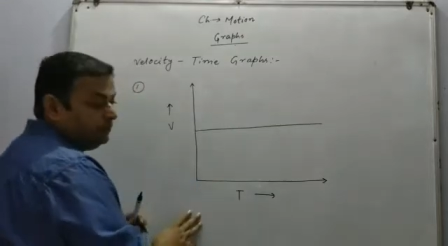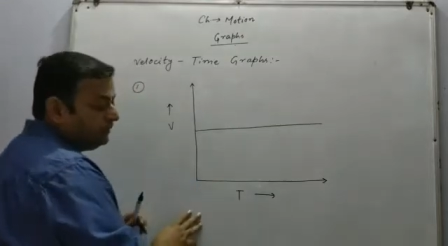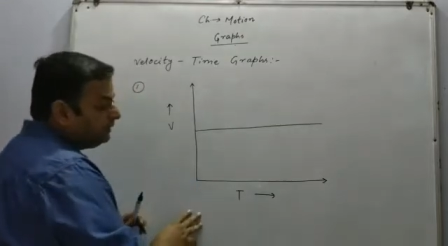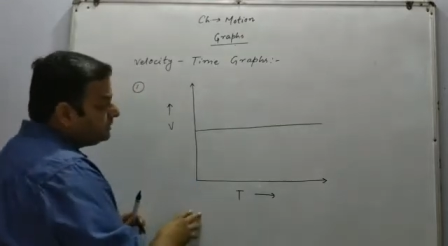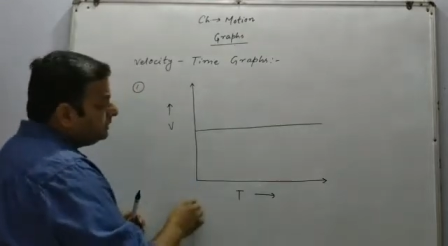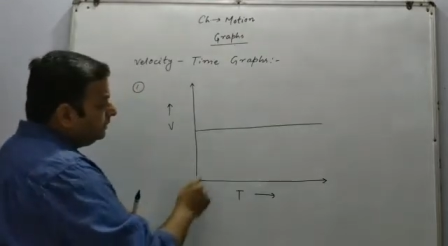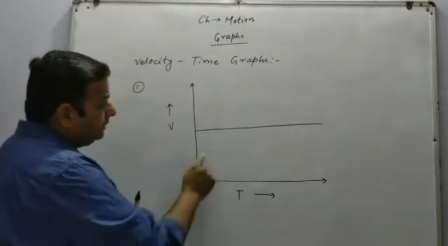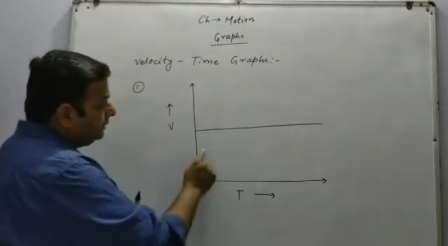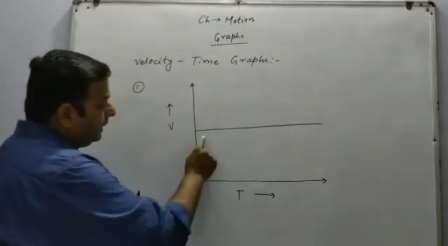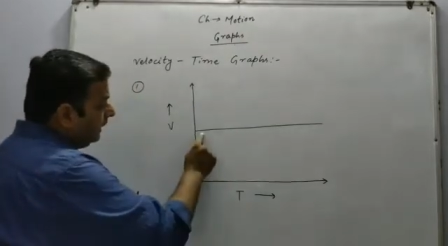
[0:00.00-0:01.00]
Means
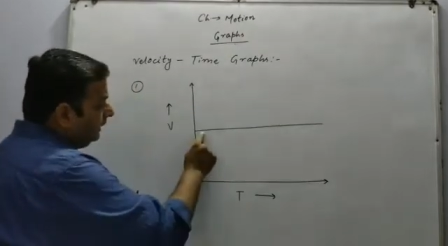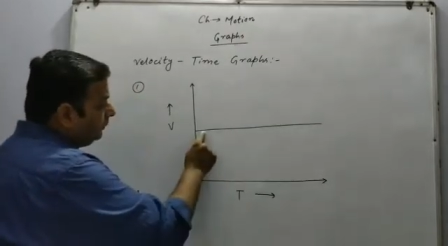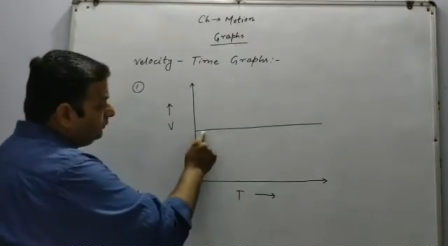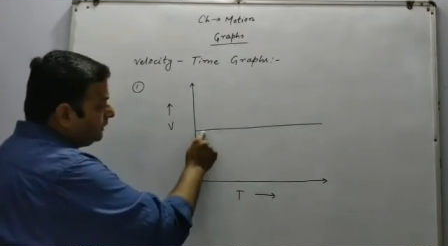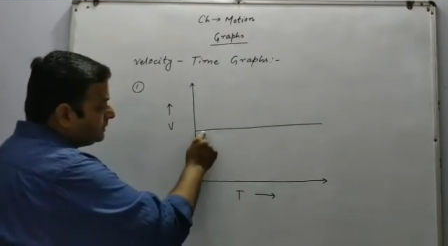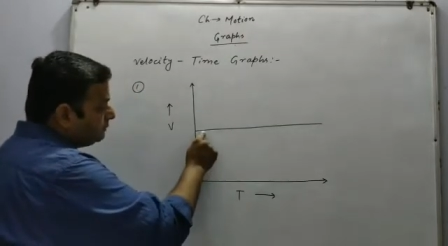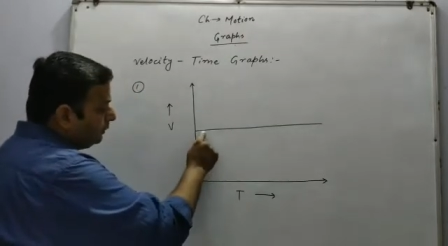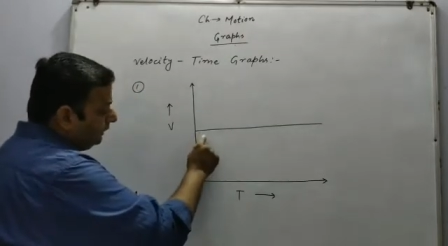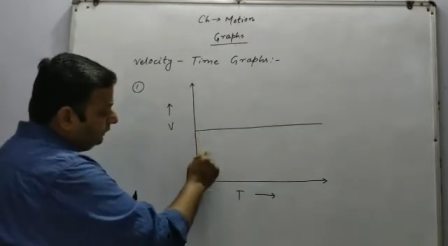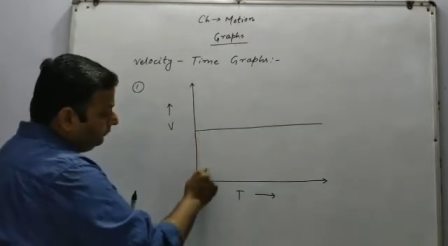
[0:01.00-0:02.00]
the height of this
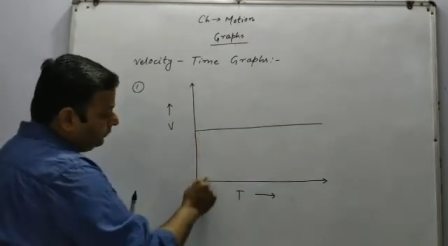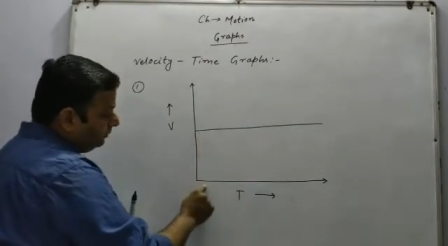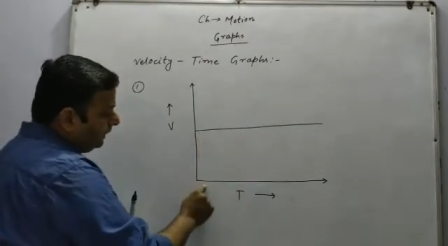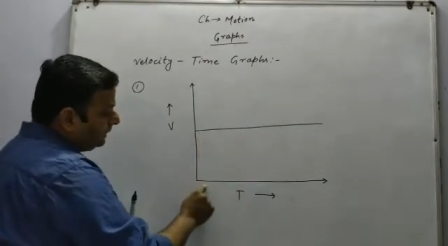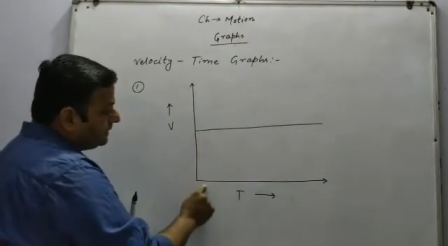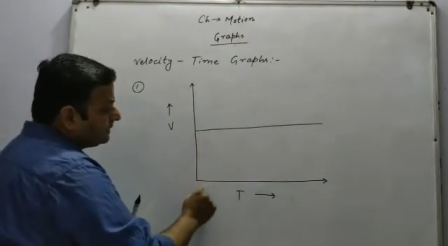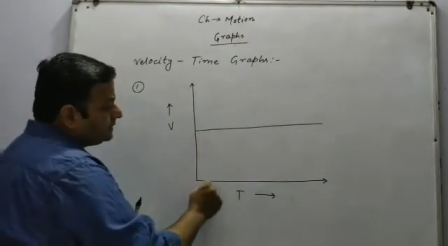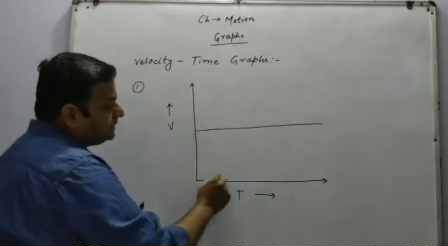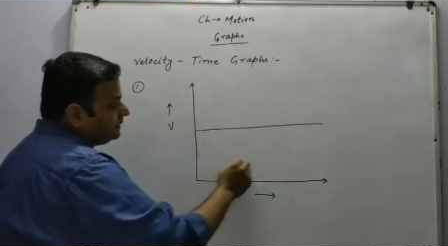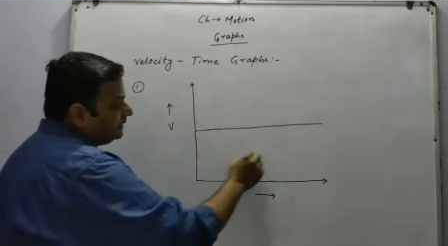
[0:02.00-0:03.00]
point from
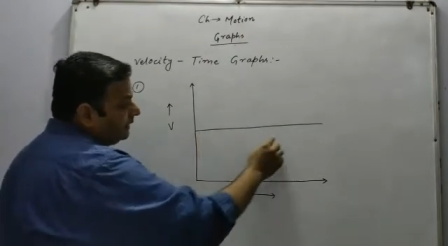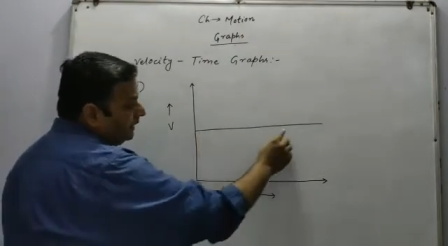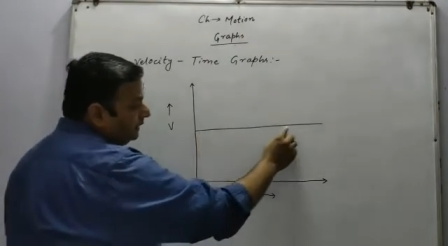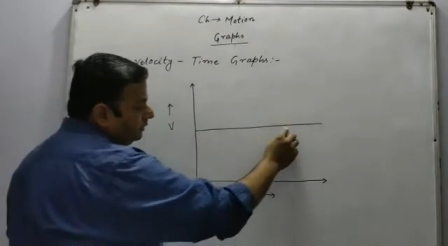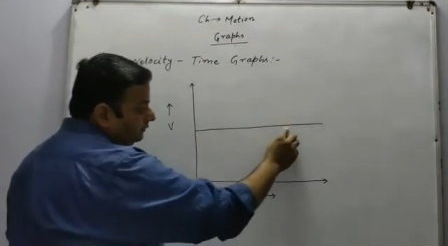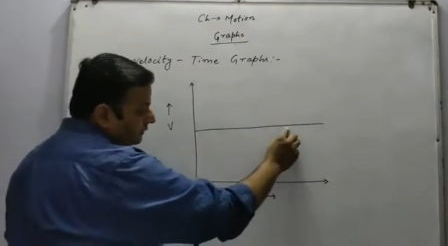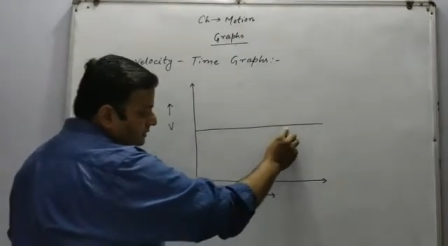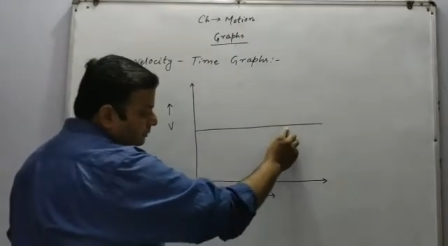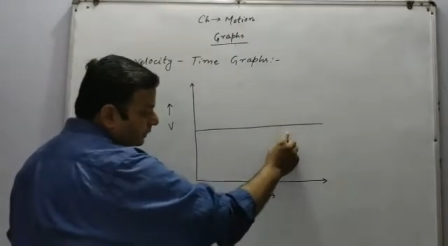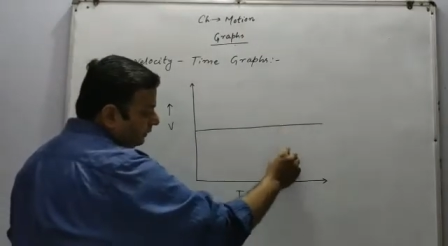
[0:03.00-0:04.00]
x-axis and the height of
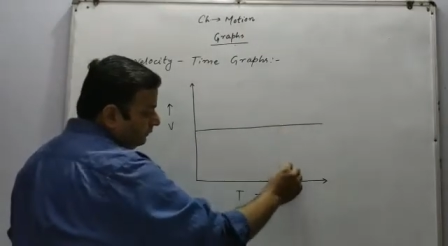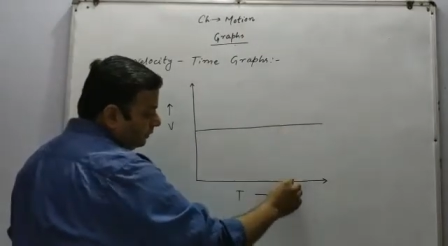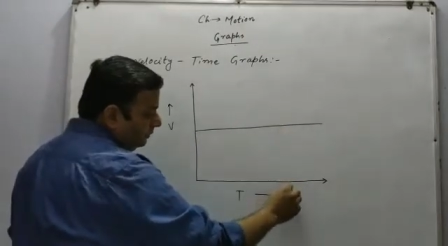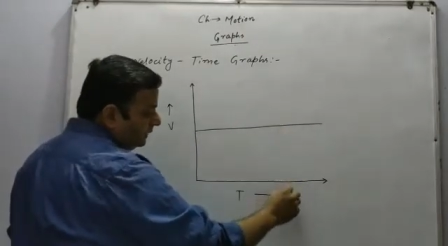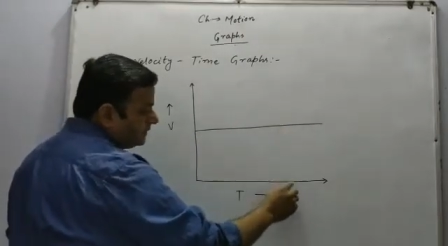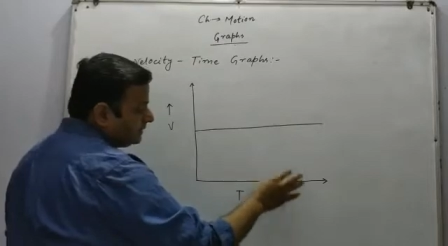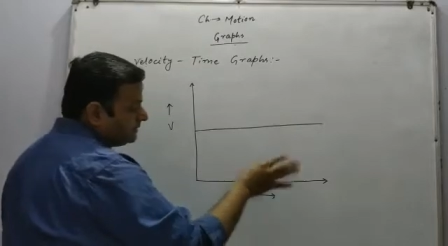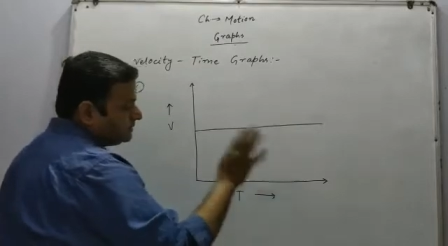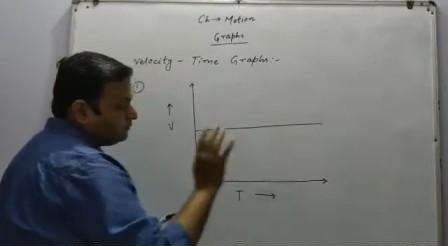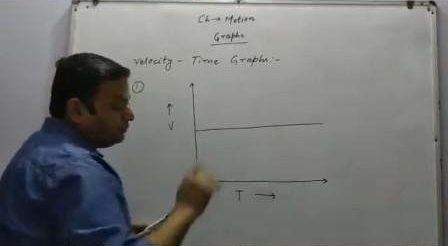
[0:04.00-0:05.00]
this point from
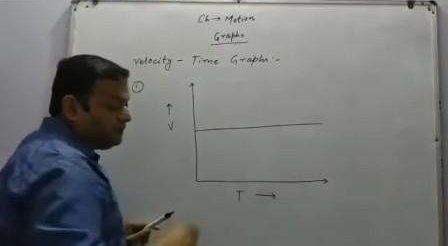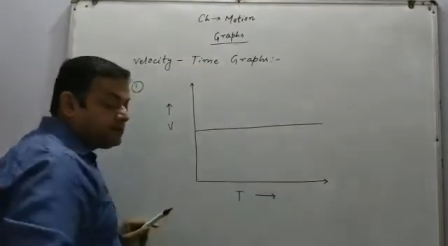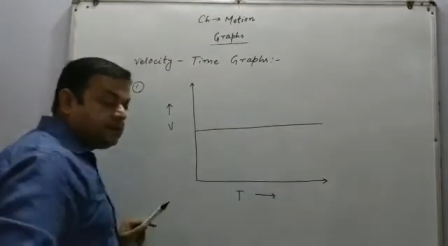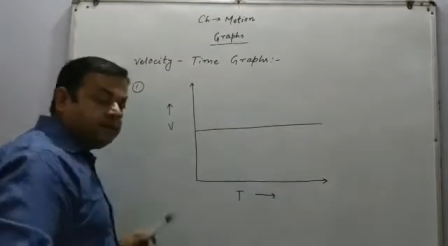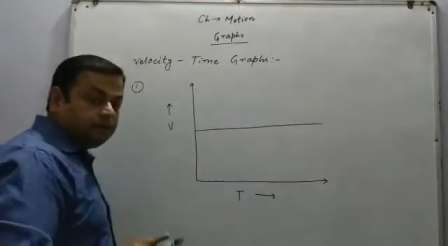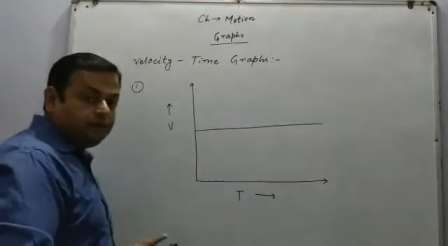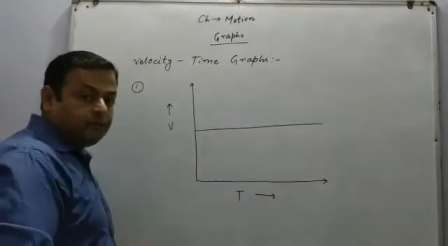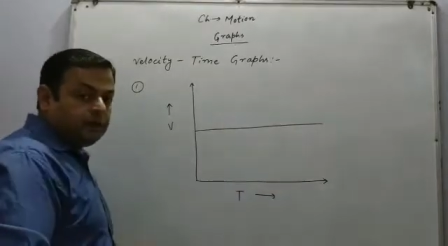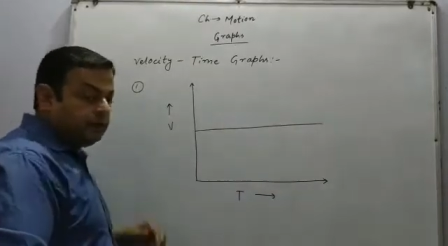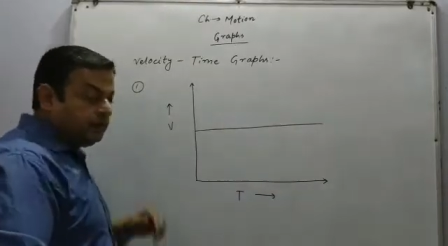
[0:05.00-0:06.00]
x-axis would be same.
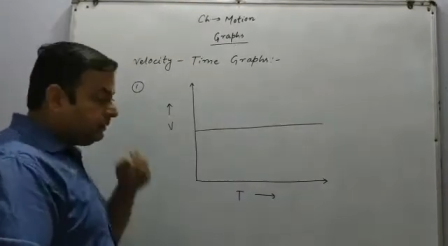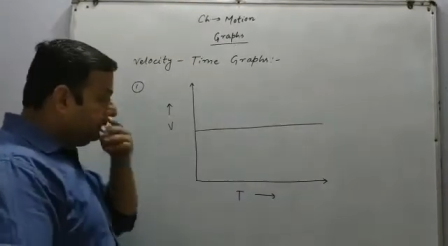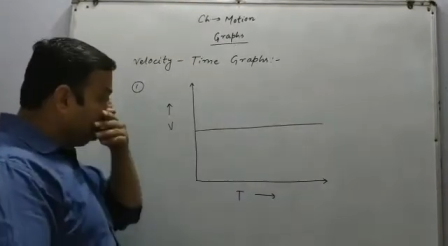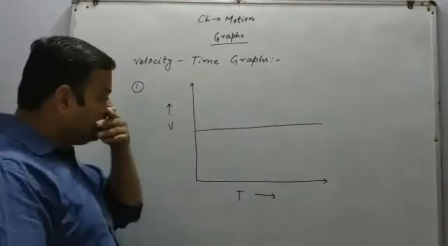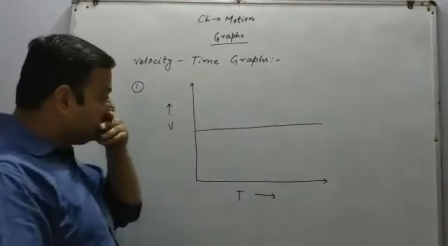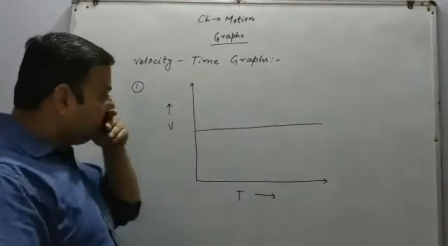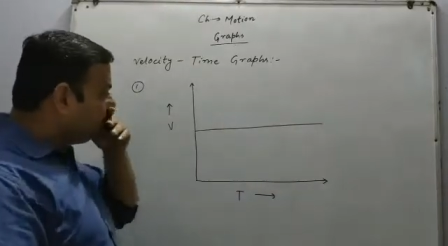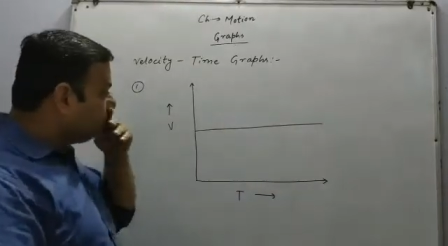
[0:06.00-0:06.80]
It means